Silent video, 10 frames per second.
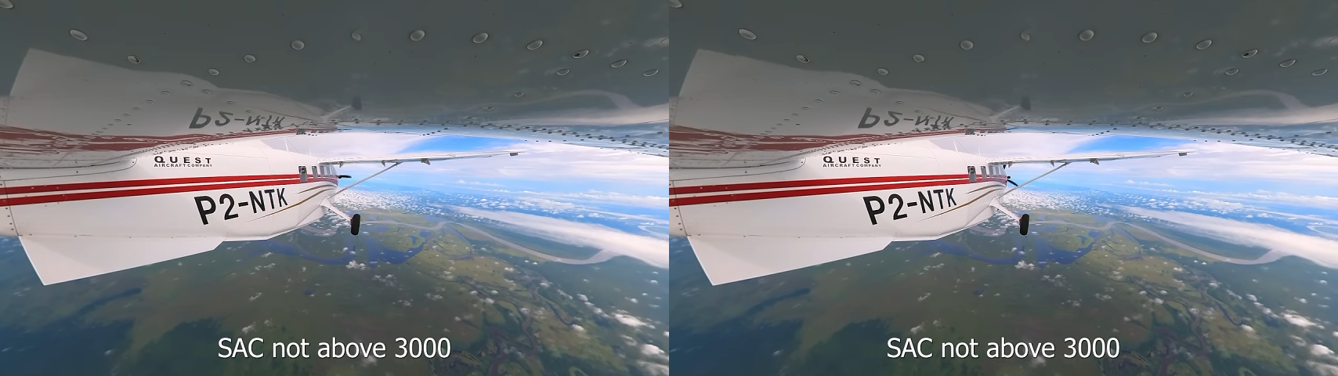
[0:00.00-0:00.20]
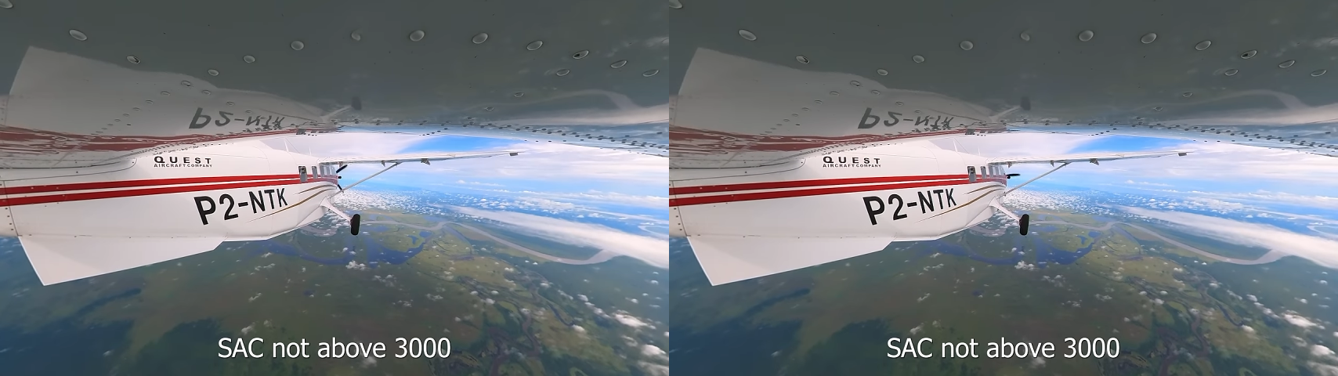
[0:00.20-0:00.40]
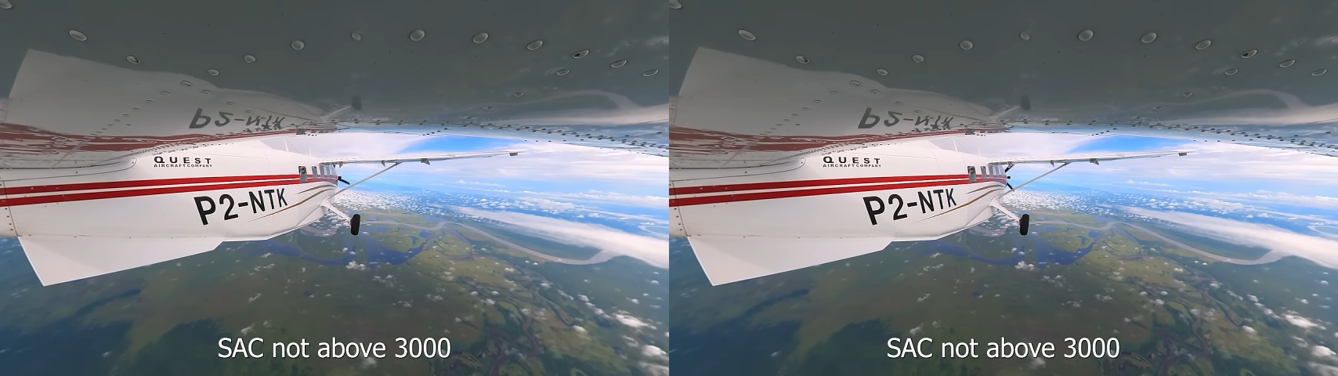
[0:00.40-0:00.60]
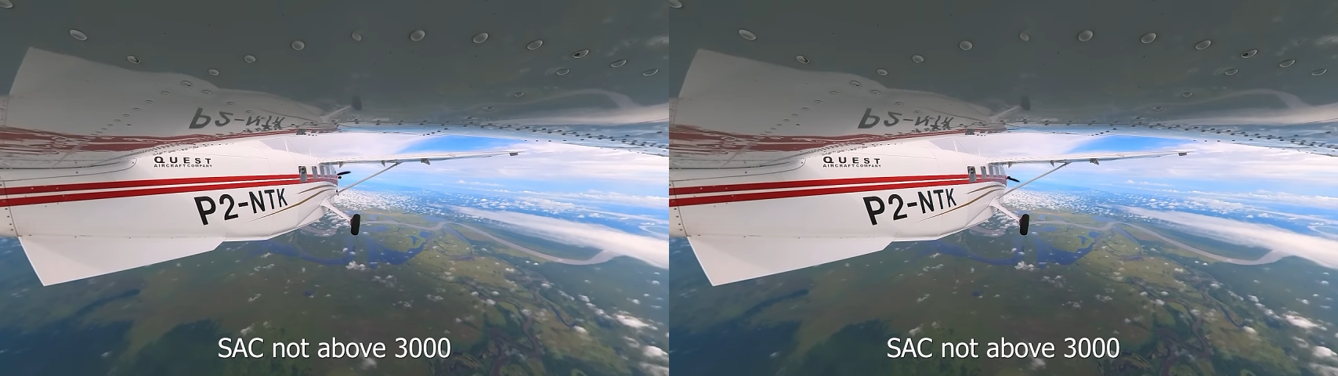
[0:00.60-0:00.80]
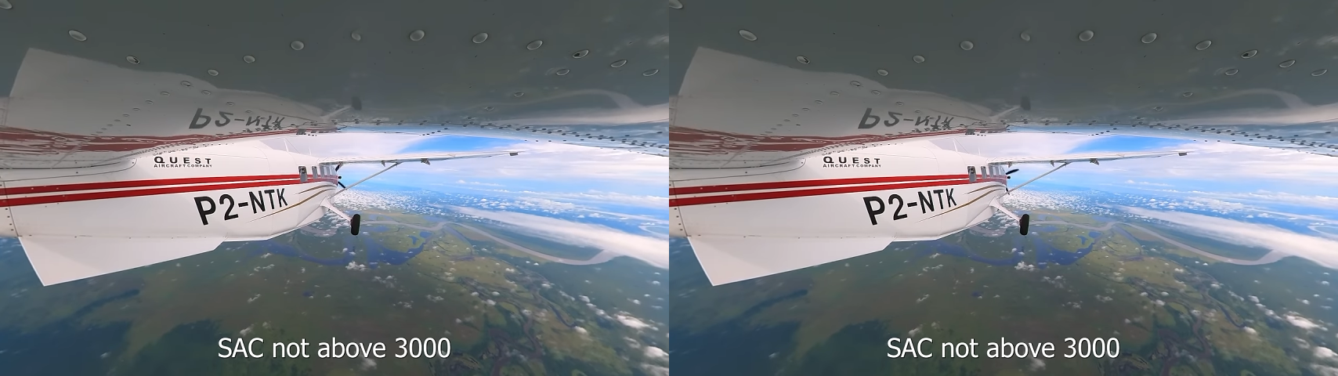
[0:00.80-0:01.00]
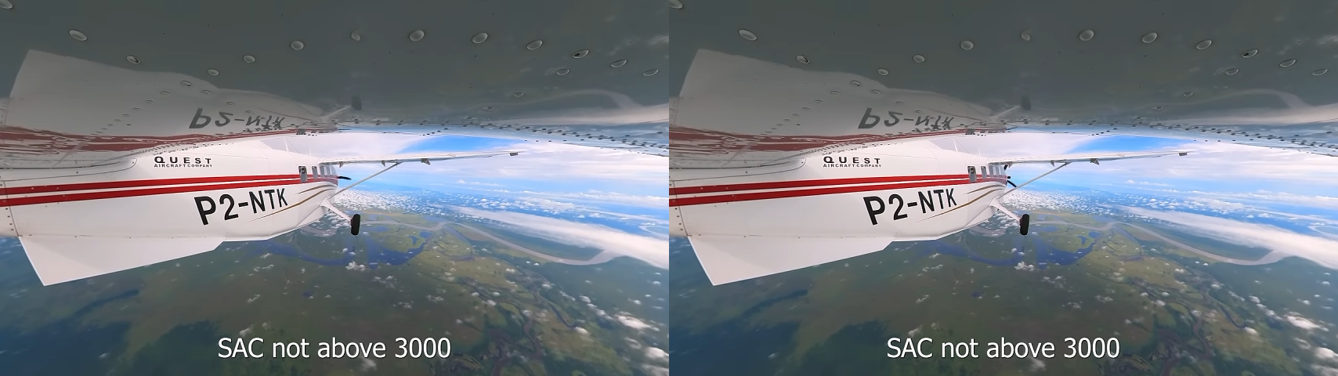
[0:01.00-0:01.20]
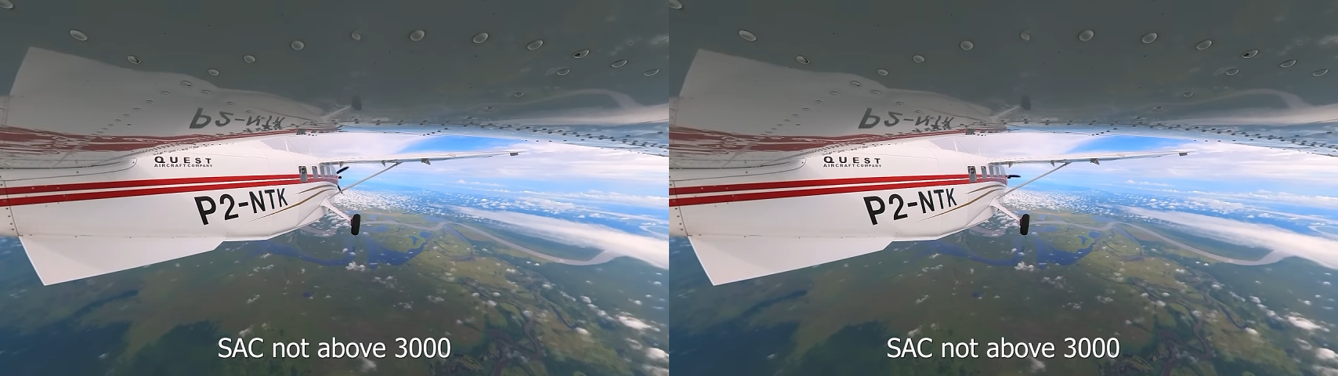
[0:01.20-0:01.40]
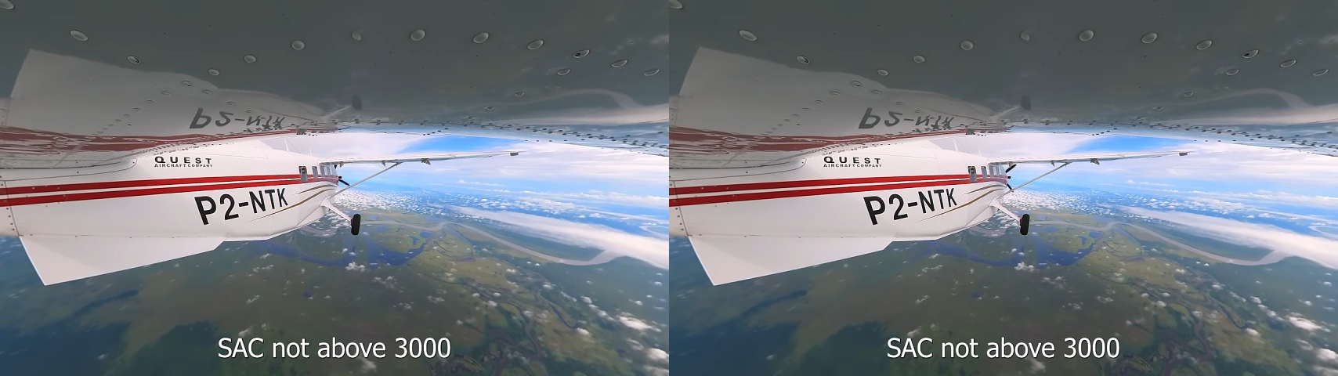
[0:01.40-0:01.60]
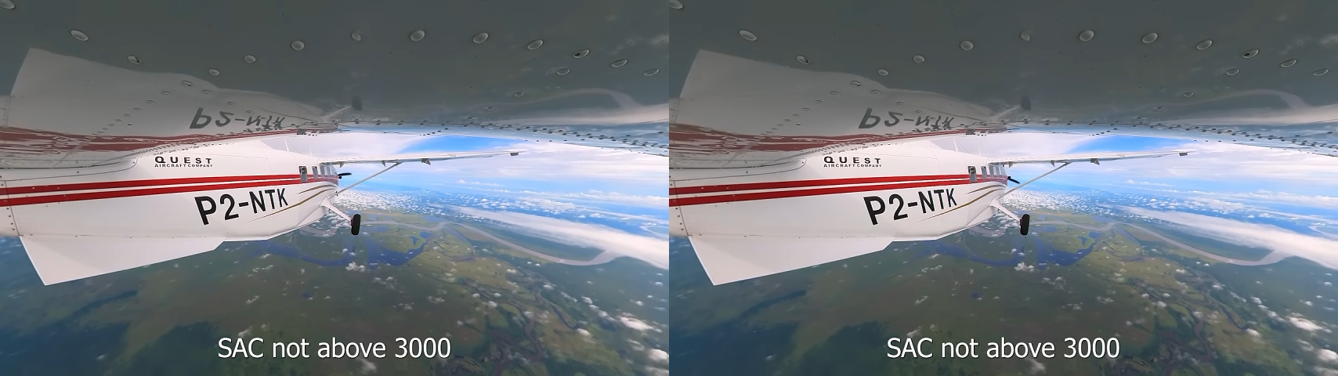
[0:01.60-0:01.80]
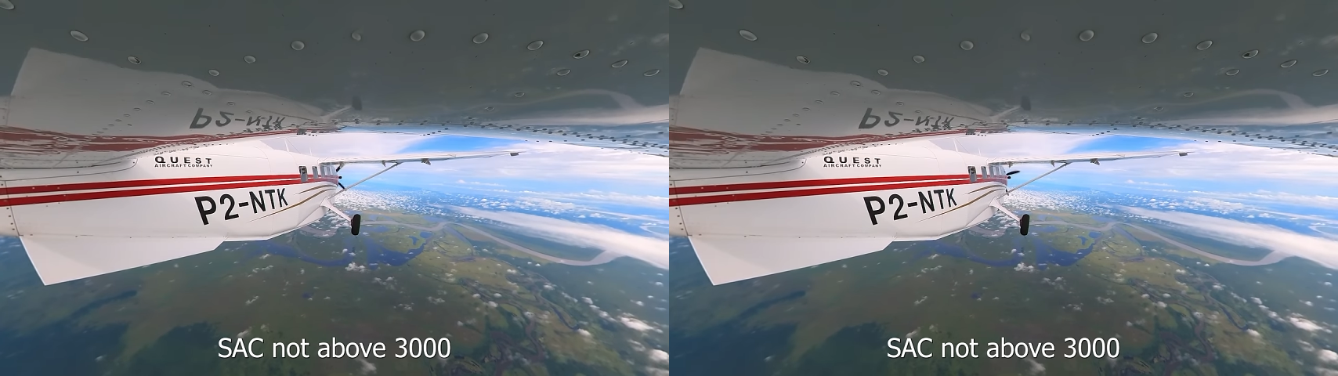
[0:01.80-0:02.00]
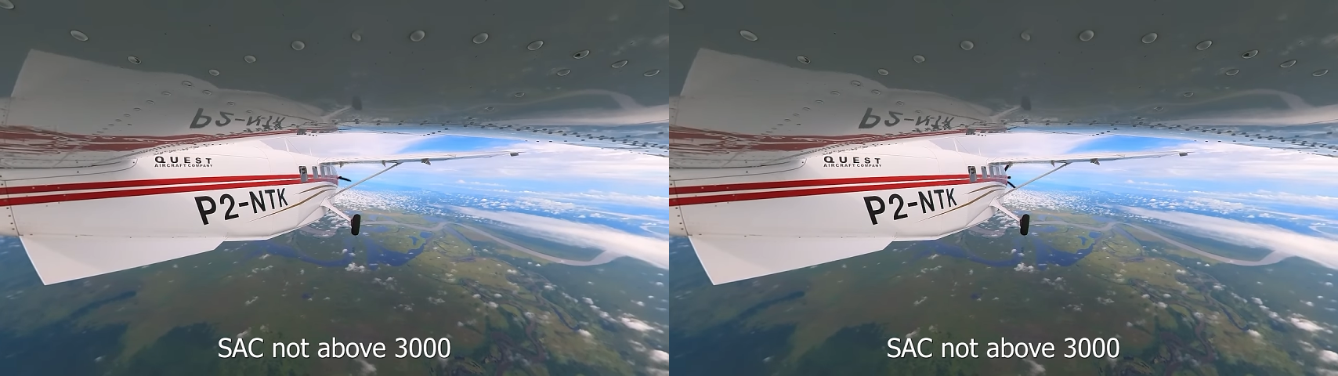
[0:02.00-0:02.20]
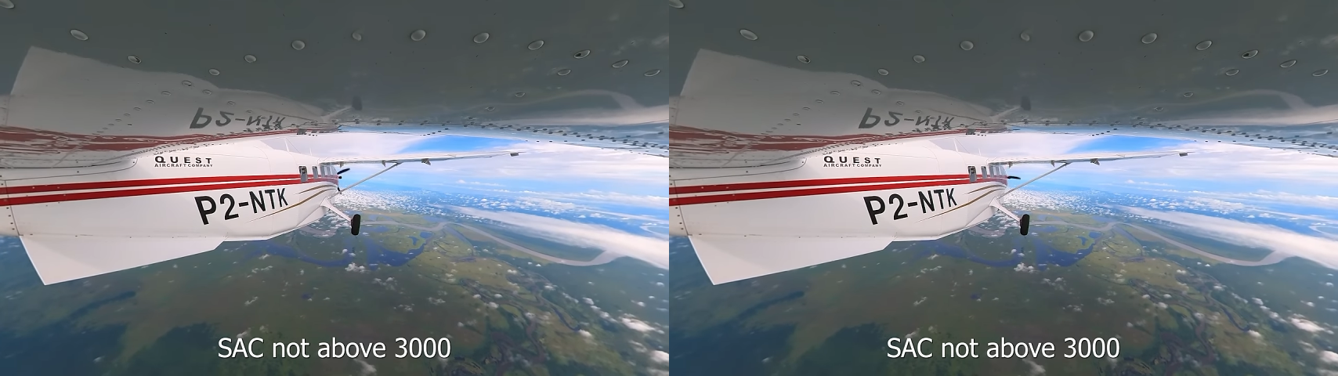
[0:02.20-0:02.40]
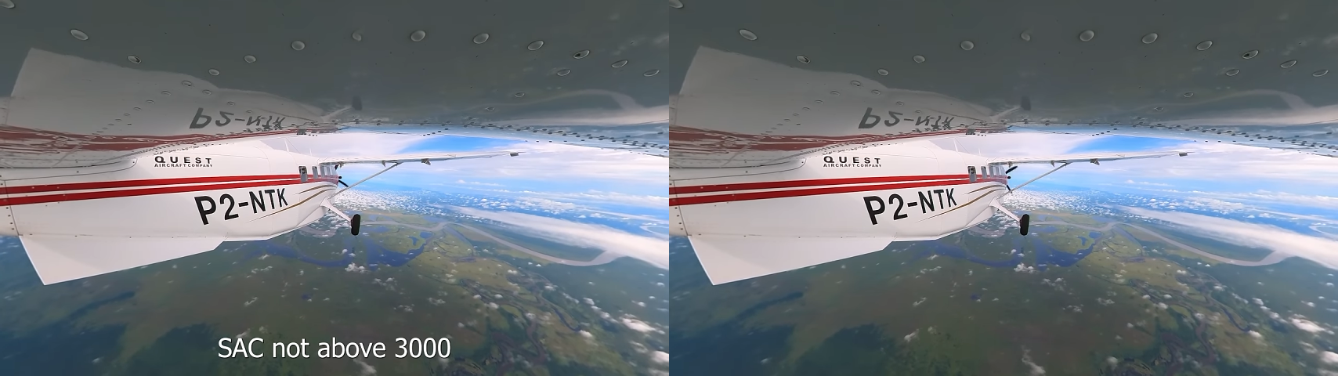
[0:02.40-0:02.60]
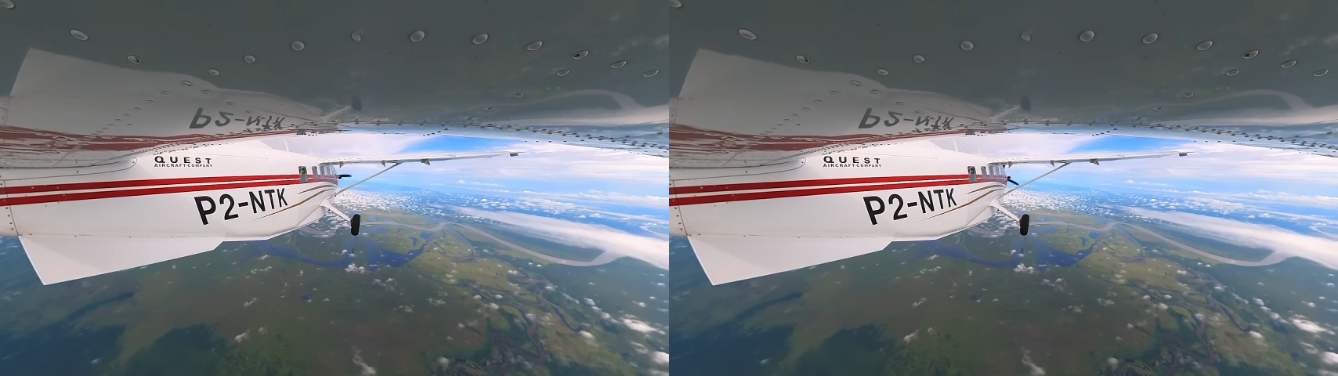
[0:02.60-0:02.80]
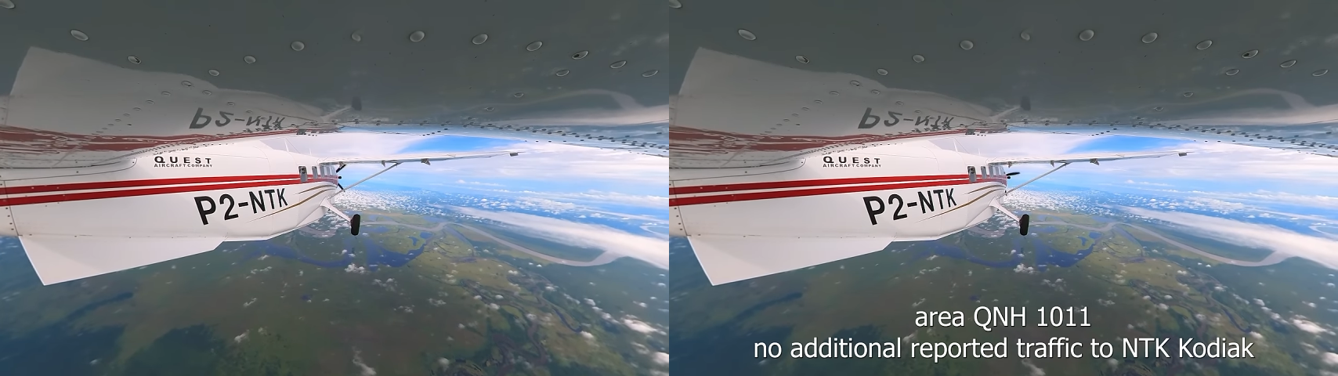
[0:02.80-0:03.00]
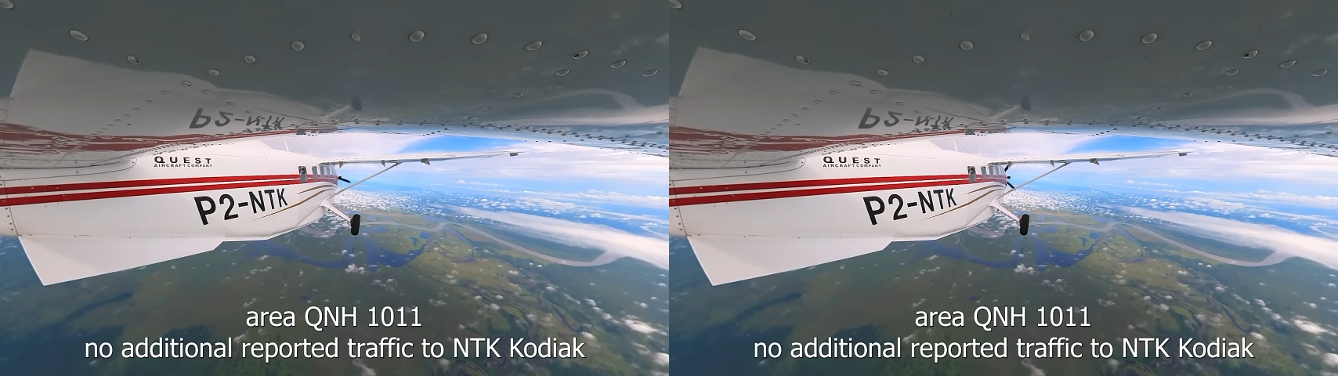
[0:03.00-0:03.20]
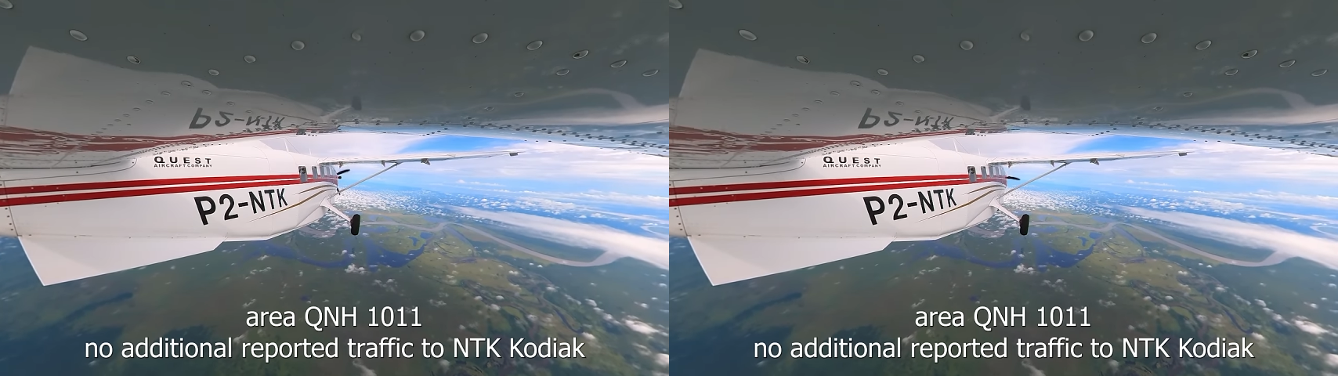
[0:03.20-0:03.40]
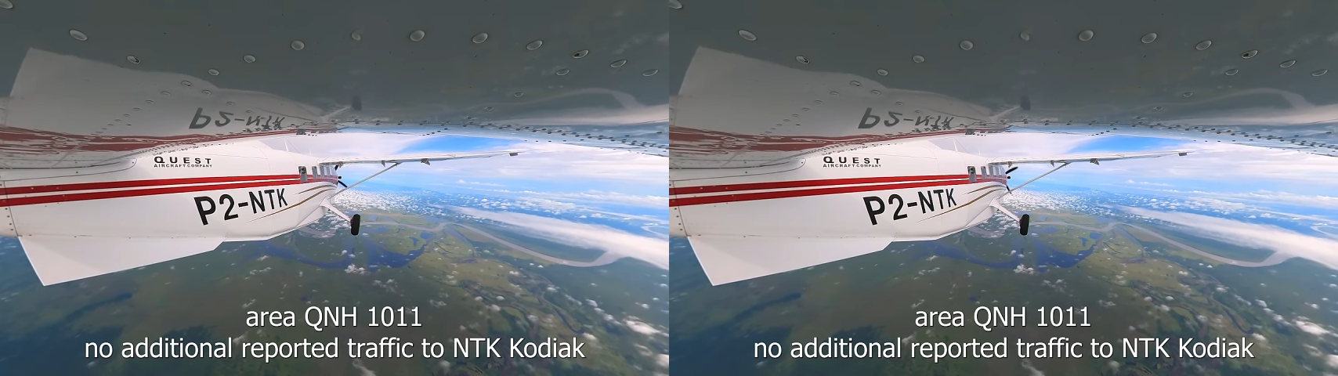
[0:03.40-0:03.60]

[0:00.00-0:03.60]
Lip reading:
(no speaker visible)